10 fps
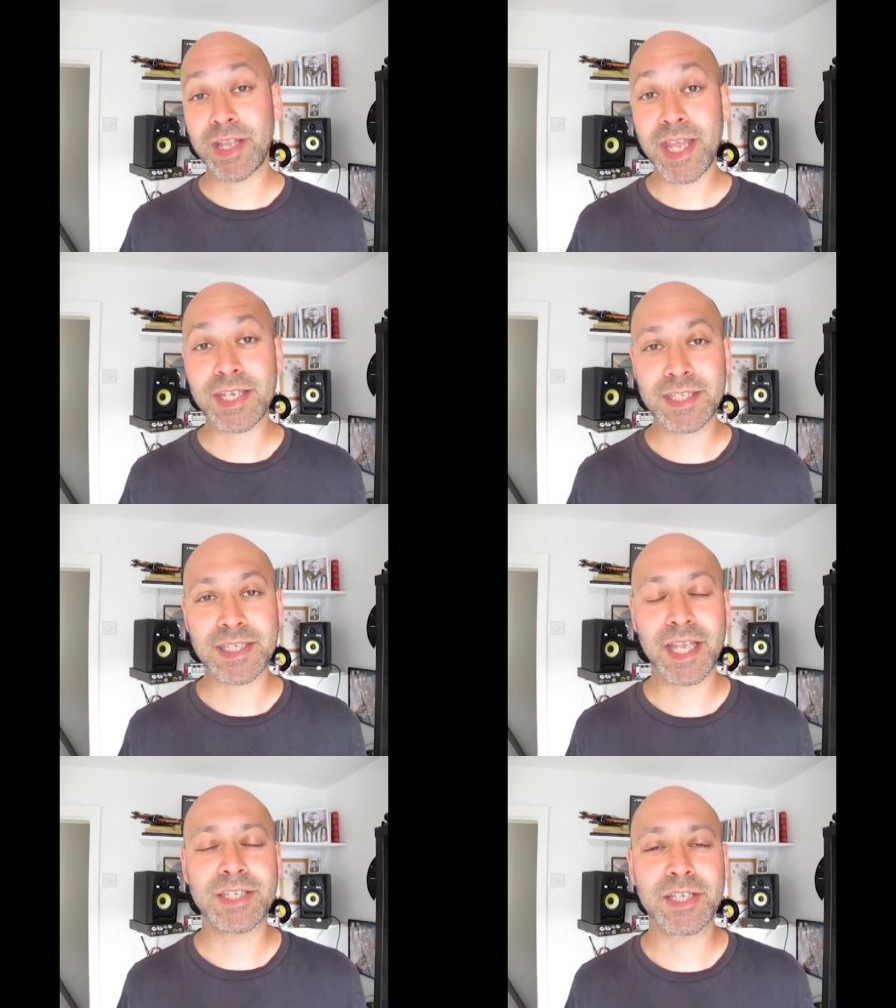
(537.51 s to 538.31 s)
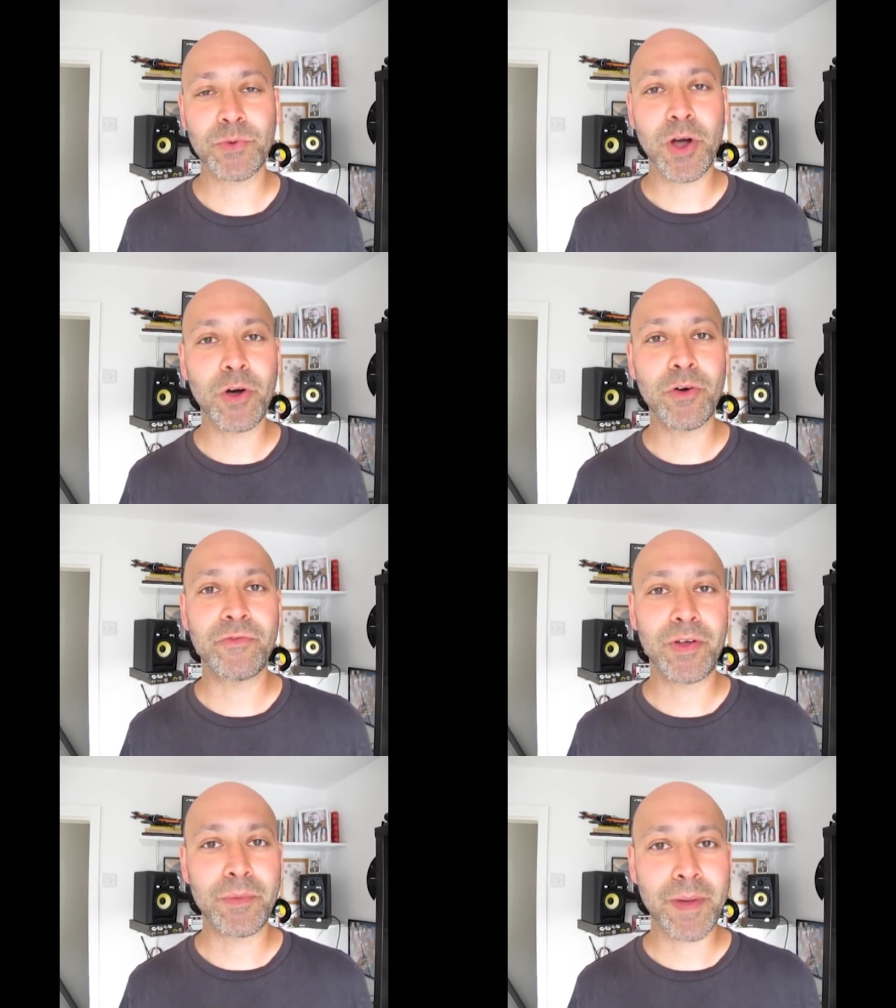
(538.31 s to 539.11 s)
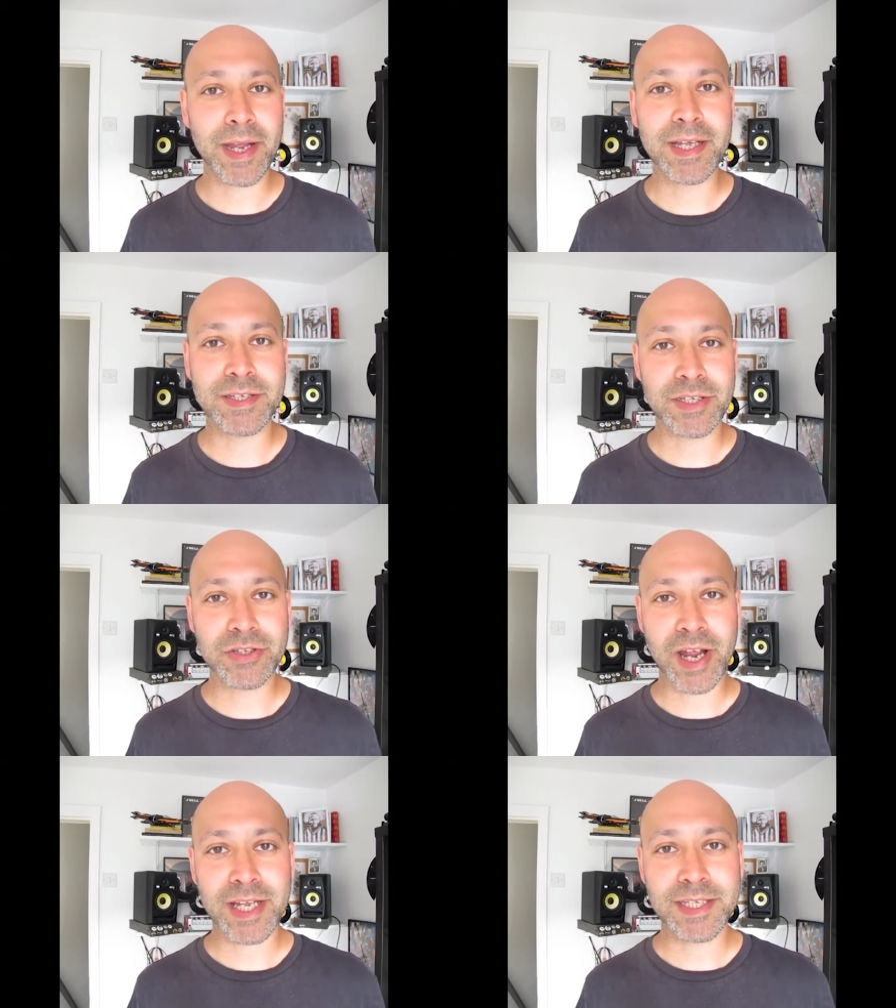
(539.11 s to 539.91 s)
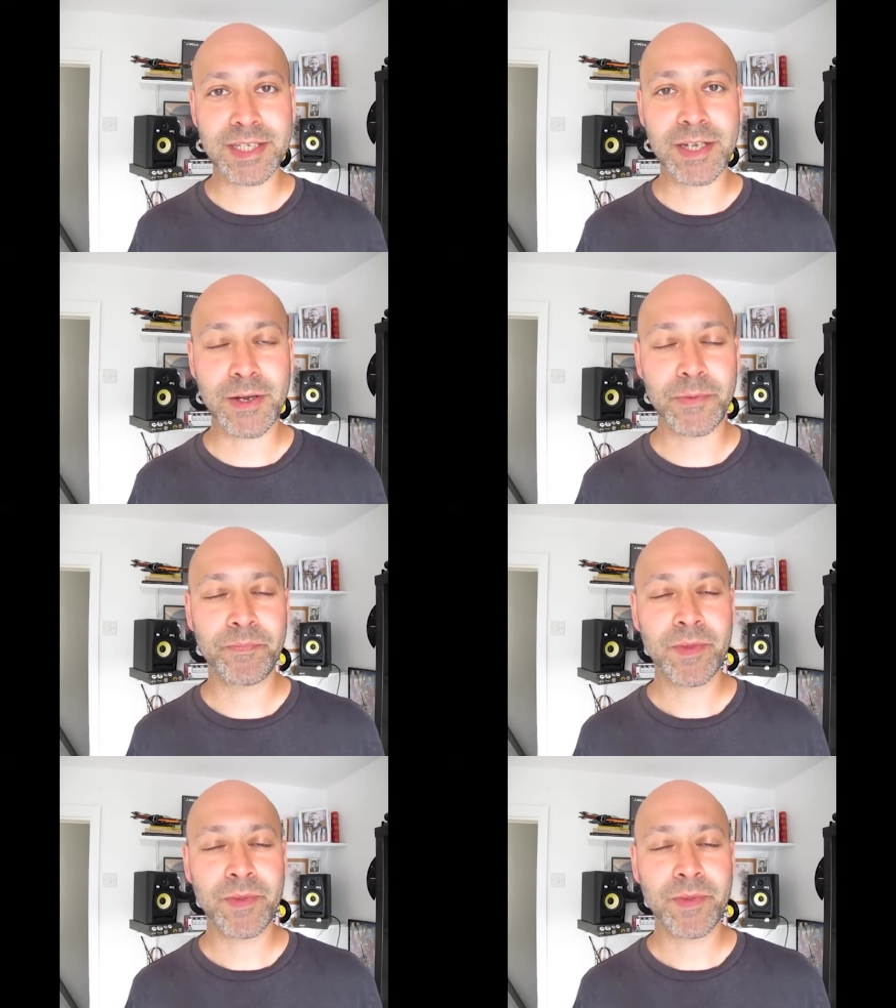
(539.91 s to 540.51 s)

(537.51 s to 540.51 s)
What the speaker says: and that's essentially what all filmmakers are trying to do.